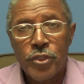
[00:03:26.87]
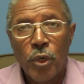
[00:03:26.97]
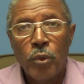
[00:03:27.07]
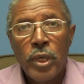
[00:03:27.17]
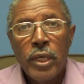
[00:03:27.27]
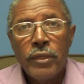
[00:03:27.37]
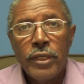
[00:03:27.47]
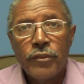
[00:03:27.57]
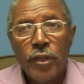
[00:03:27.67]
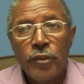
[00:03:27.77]
So
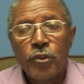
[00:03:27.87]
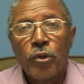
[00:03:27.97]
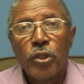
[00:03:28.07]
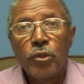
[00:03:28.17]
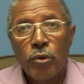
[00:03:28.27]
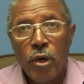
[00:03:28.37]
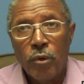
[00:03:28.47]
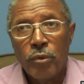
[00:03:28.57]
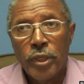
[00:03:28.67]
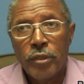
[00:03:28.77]
it's going to
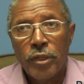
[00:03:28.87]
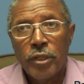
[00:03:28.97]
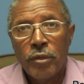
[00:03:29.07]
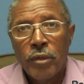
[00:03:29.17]
grow. If